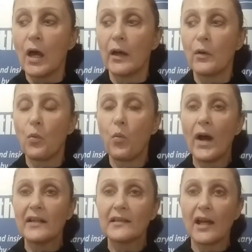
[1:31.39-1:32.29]

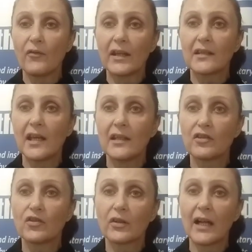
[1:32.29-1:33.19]
One direct hit
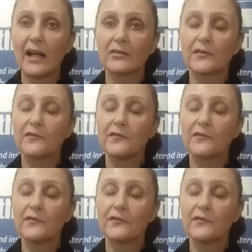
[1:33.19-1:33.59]
took out